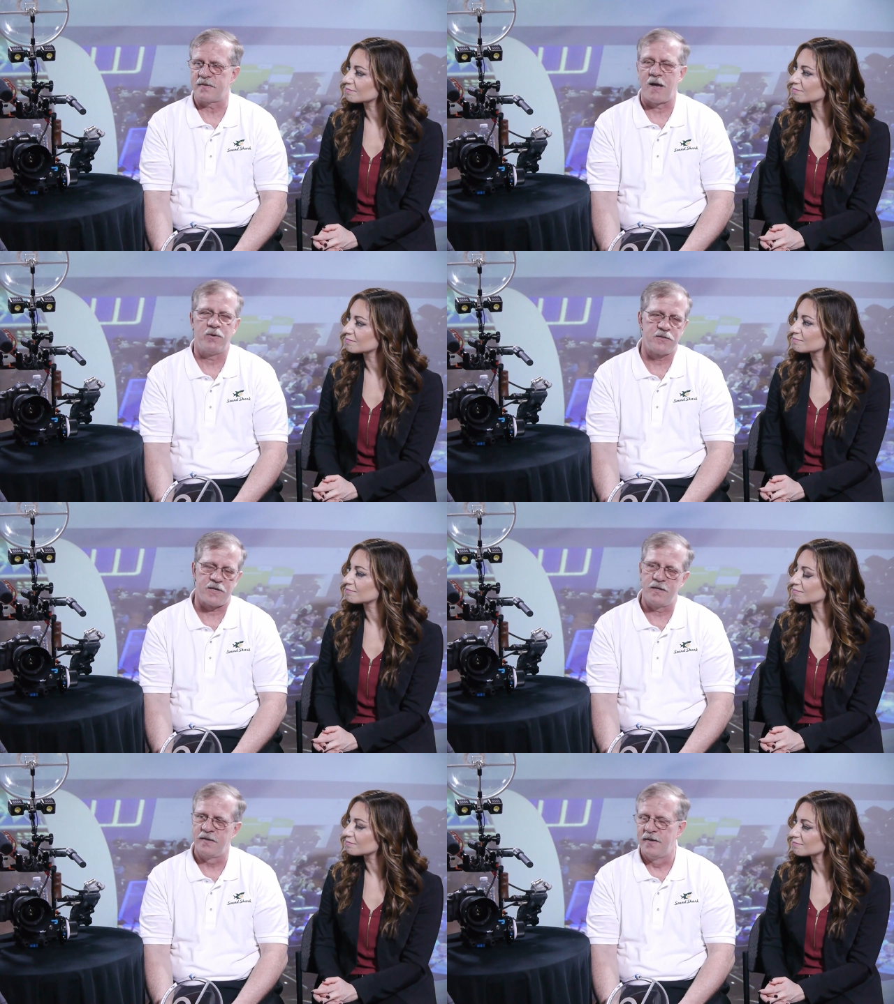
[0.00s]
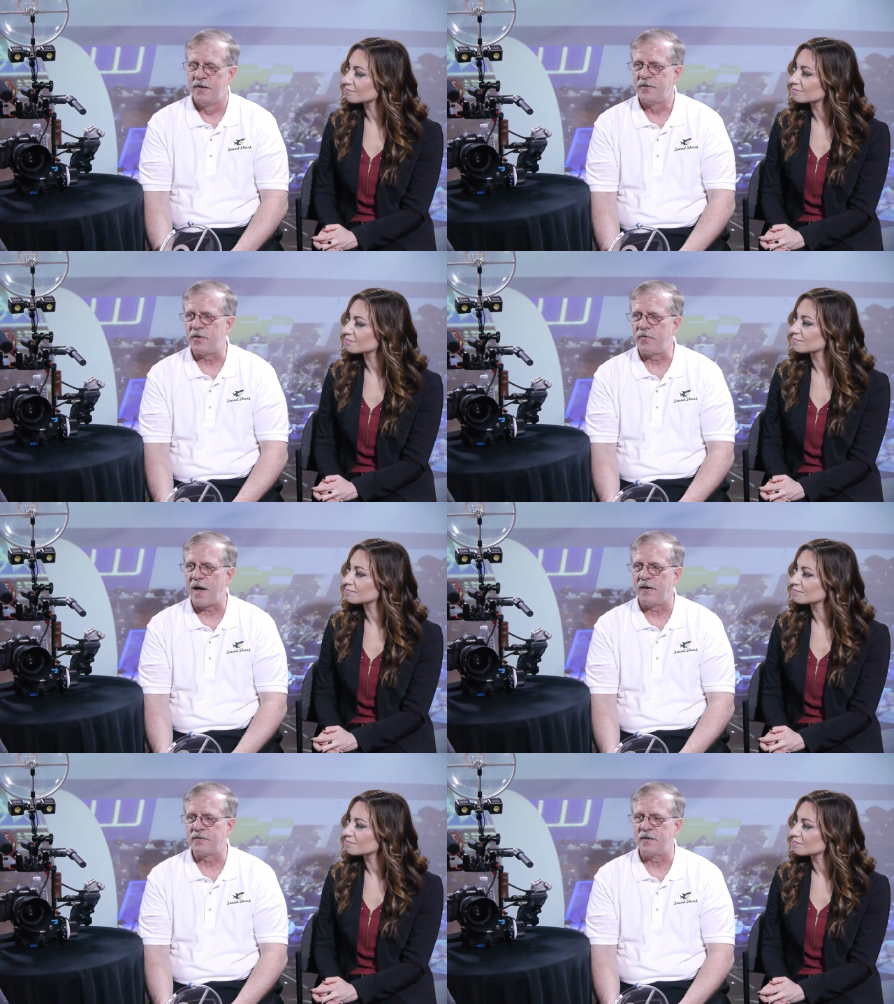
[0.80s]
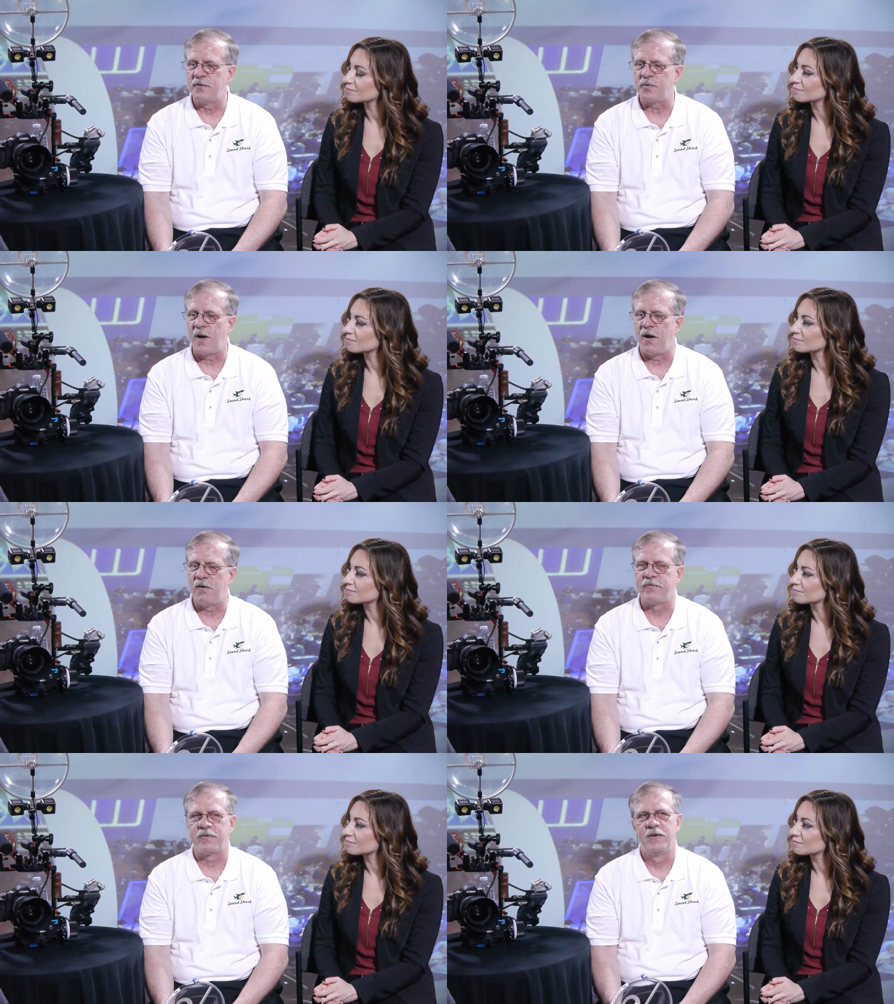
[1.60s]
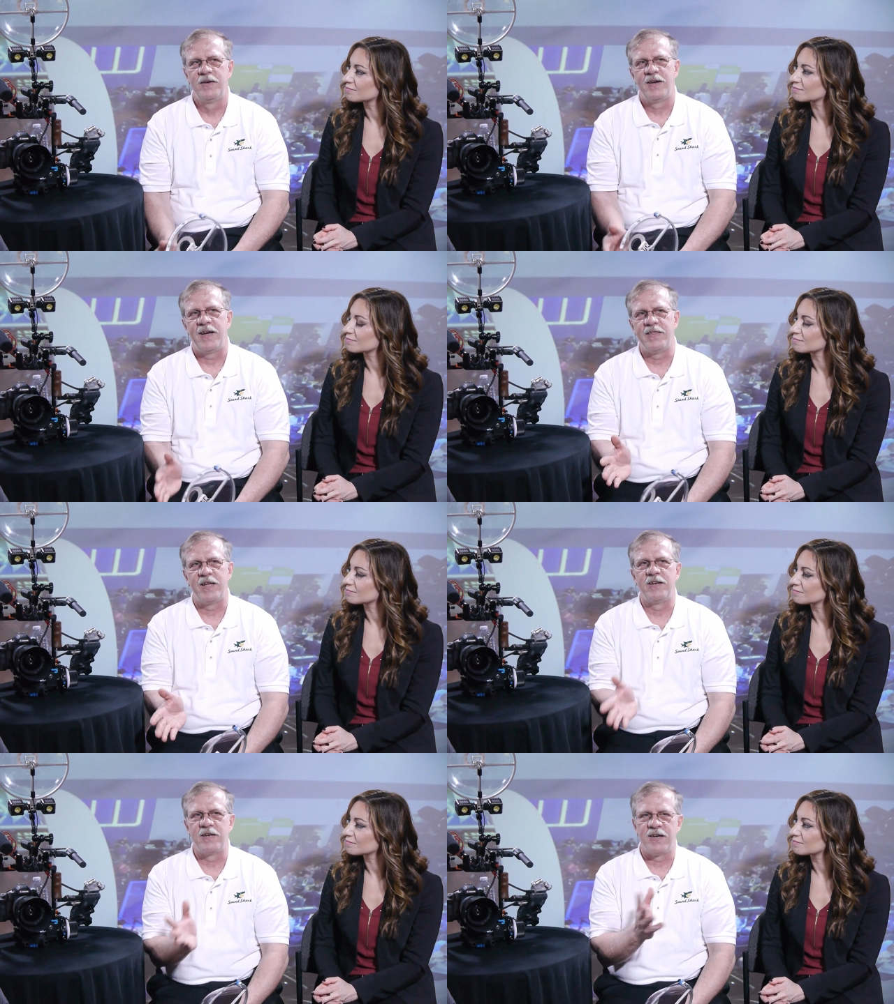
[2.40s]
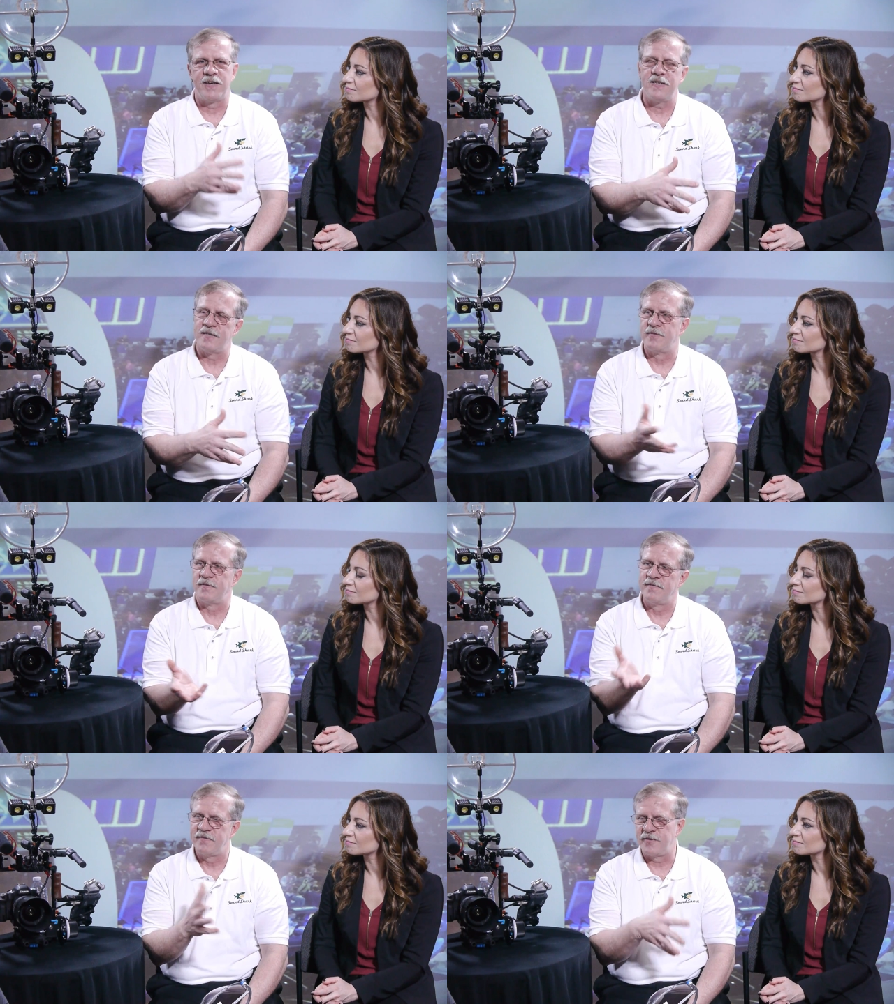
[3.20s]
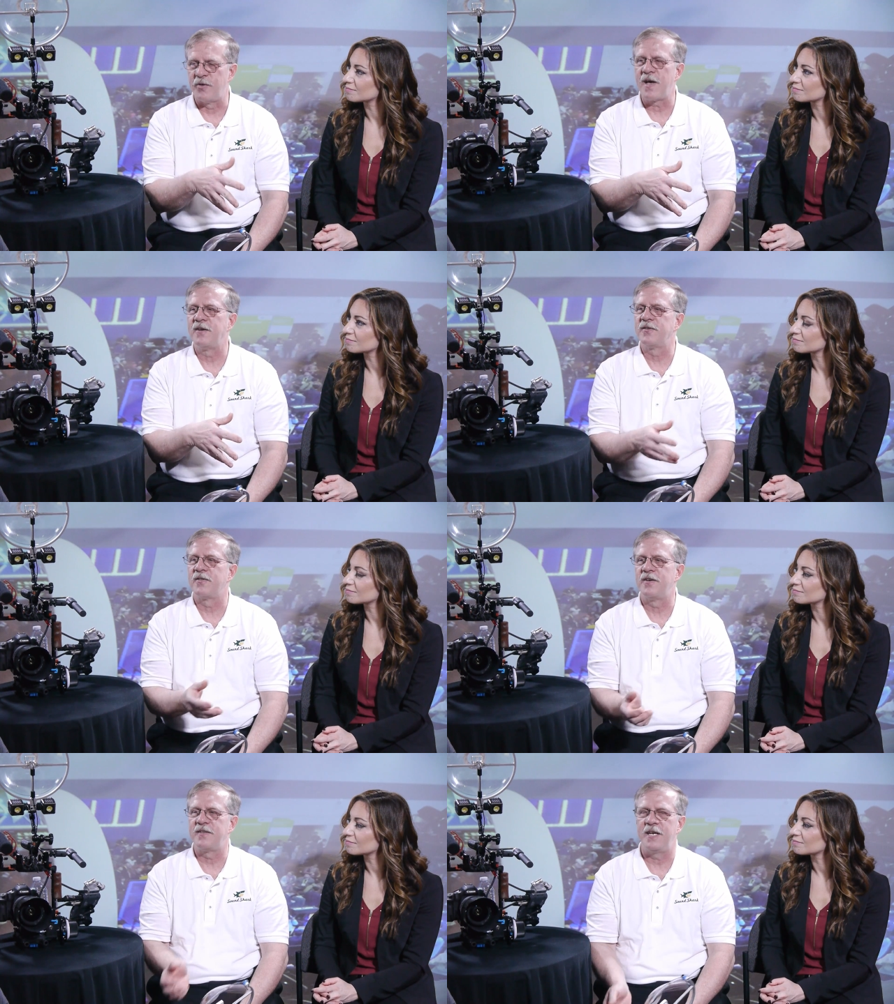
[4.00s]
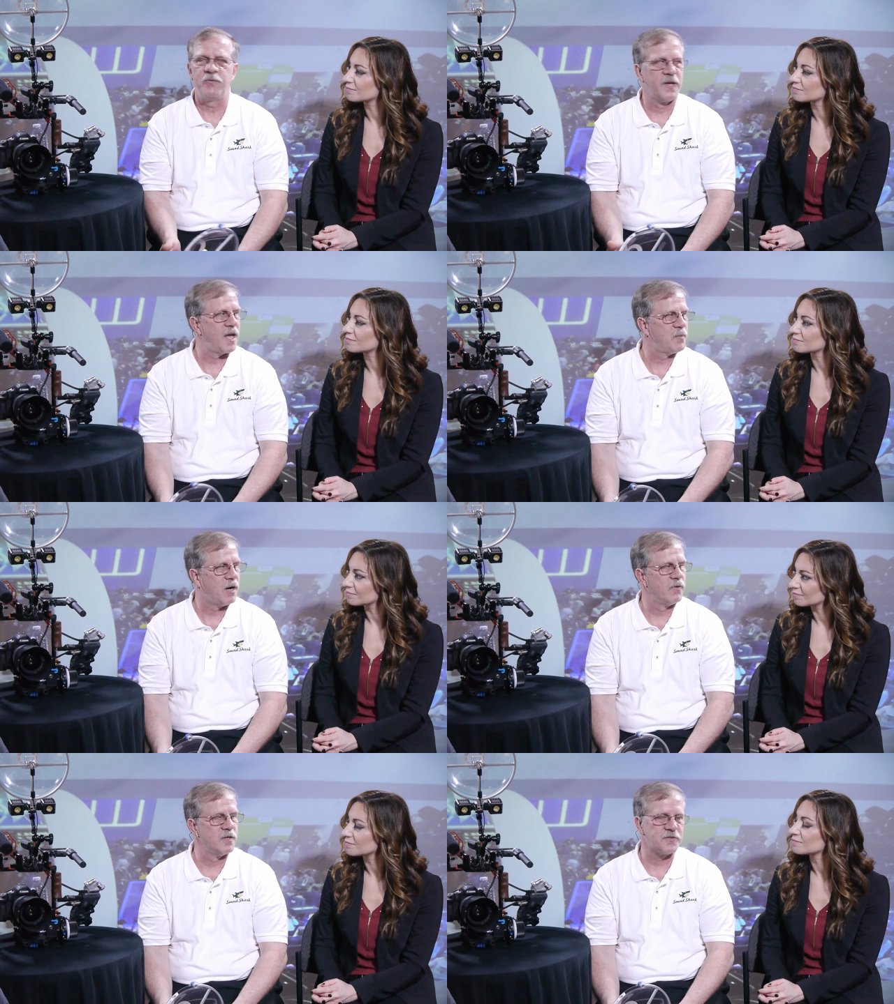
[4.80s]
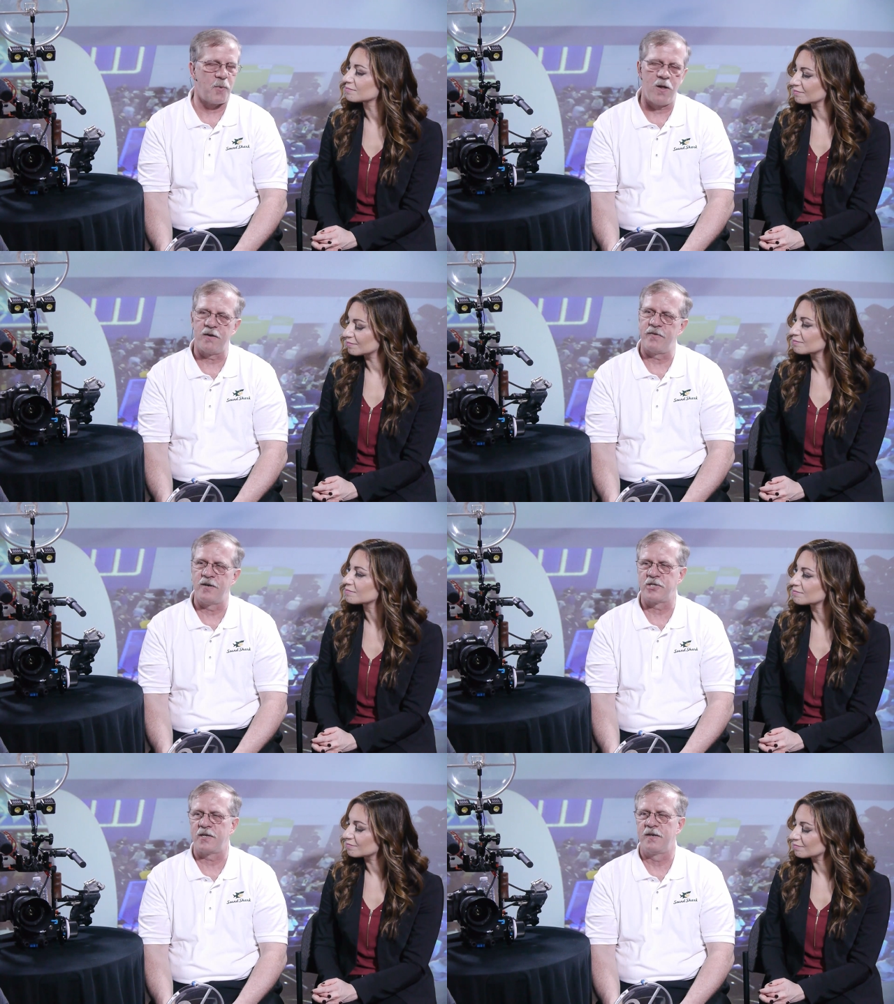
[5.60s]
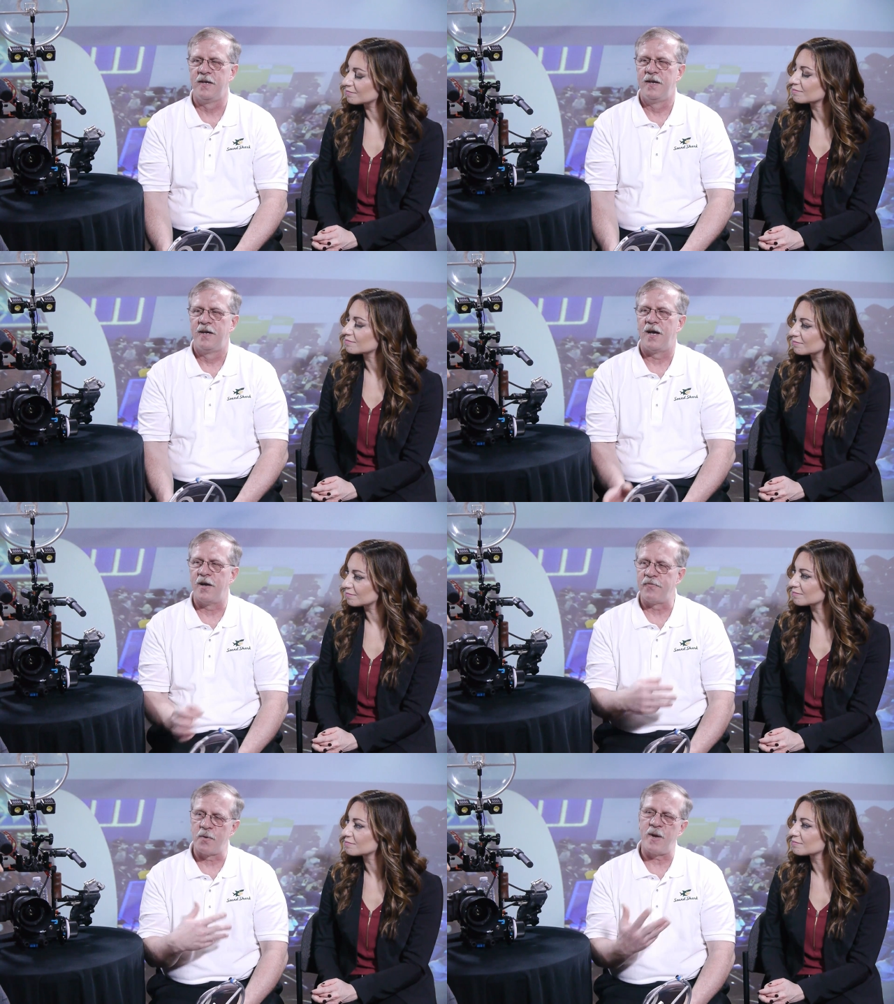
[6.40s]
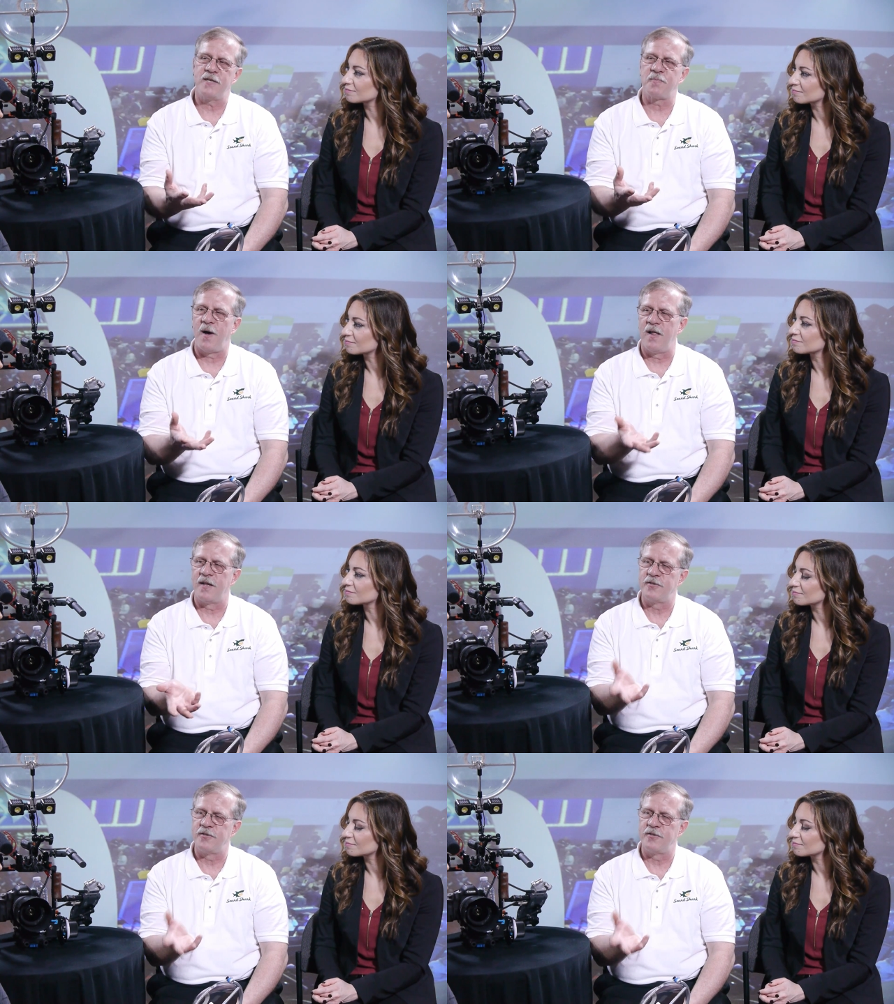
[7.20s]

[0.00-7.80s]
Speaker 1: That was in two thousand twelve, and then uh, in two thousand thirteen we came out with a smaller version uh, for baseball.